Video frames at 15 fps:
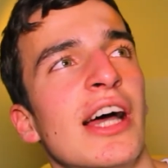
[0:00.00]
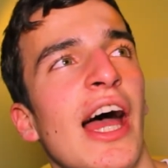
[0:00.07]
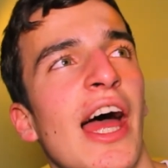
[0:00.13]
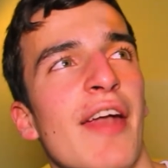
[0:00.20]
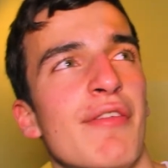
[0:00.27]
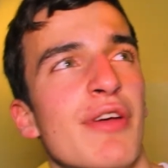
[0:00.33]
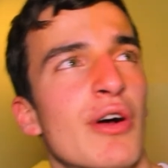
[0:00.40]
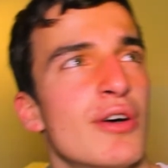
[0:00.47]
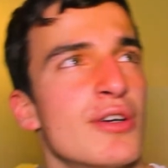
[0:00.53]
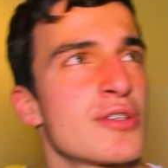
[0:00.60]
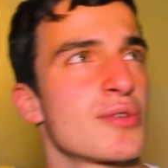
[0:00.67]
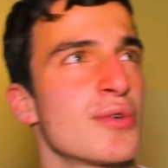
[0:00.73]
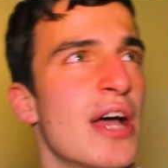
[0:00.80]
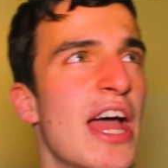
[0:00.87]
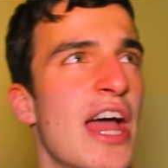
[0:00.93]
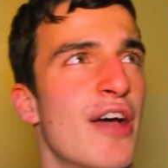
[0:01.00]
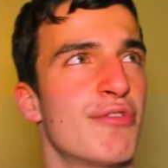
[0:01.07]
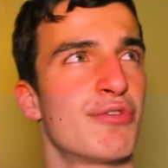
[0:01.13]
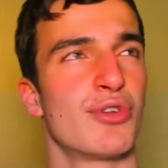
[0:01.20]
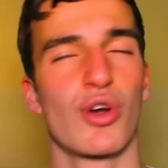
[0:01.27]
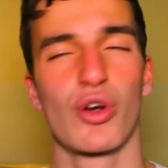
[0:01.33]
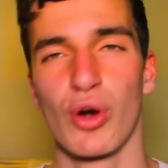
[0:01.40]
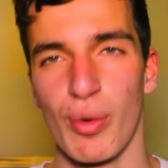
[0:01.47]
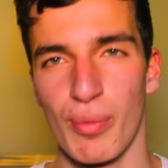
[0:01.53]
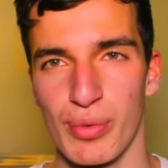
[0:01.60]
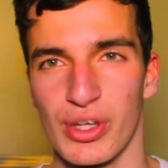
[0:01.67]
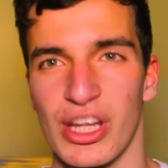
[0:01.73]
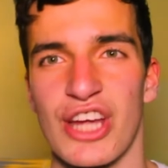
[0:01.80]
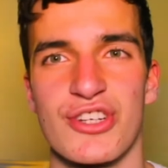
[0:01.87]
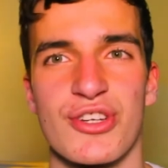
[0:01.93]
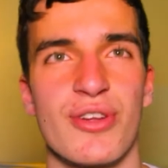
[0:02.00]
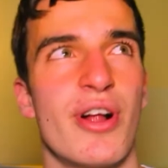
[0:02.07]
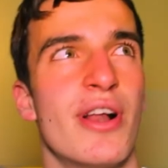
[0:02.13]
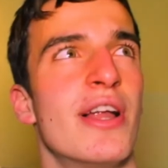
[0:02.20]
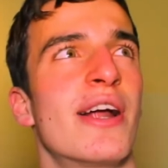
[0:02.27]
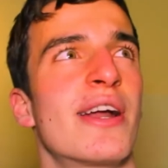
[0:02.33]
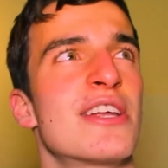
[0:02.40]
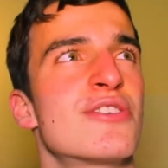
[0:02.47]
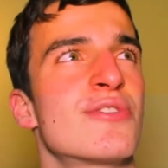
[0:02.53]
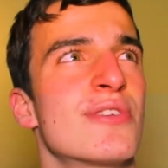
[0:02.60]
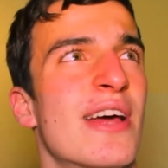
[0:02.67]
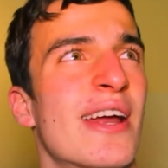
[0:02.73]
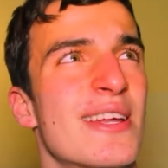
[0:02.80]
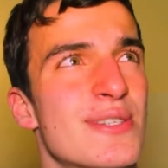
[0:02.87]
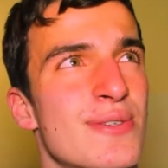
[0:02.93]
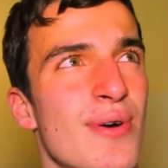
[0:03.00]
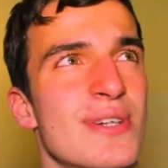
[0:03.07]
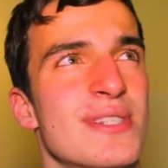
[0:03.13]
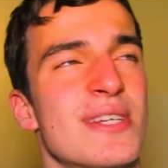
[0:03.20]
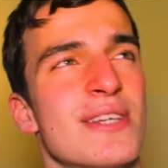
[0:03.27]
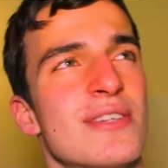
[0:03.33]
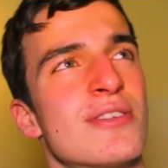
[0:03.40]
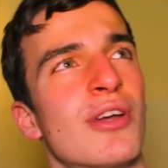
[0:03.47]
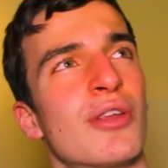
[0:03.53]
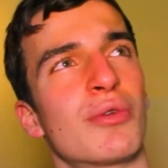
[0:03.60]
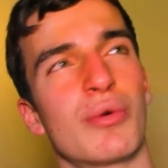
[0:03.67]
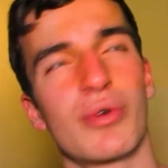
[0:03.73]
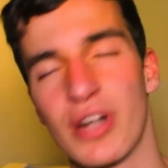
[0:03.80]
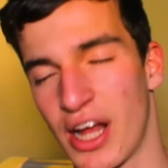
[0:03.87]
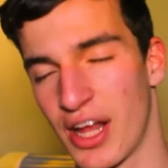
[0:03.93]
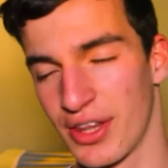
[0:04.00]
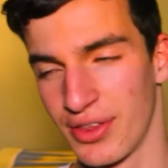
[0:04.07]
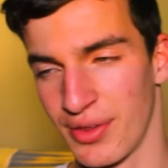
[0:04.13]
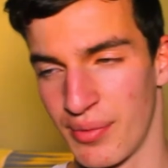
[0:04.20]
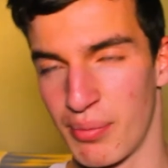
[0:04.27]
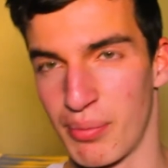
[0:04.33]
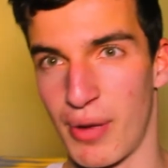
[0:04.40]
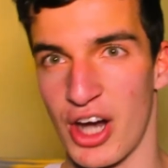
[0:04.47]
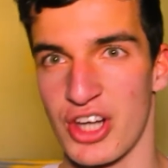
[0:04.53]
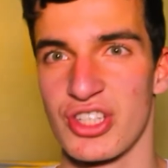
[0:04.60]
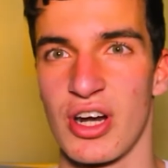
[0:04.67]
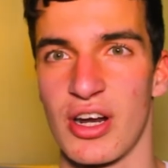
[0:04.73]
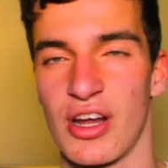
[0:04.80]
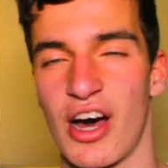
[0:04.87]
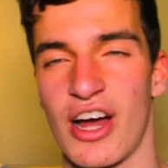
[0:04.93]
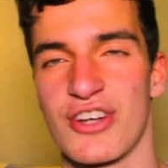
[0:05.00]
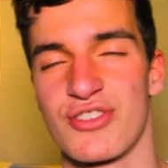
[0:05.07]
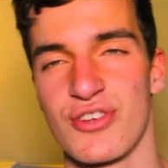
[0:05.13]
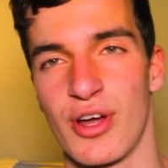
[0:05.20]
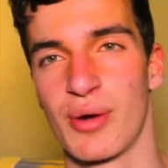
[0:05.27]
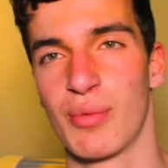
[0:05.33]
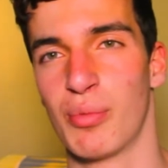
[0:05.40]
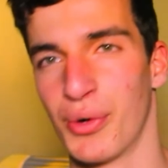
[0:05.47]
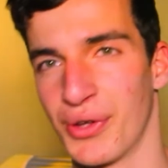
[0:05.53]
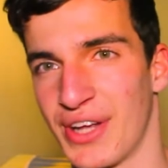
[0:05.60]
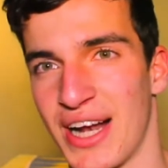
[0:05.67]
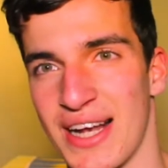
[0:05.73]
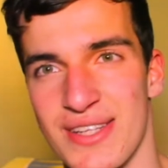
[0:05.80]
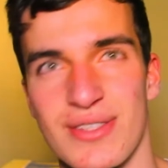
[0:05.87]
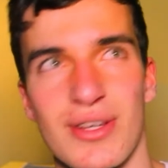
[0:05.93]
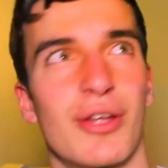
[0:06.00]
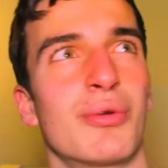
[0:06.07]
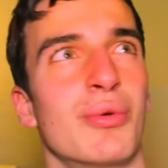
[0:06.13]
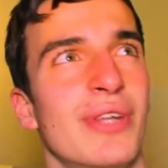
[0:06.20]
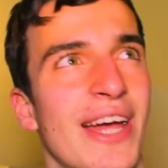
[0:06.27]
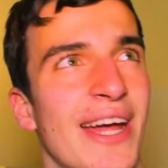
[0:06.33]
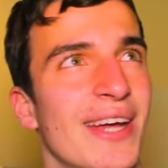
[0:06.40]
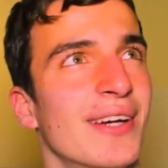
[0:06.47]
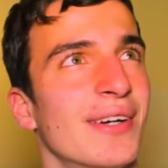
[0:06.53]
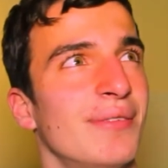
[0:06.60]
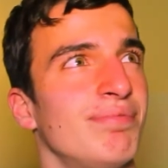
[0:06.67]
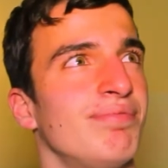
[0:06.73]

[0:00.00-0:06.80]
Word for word: And we also have the computational resources to run much larger models today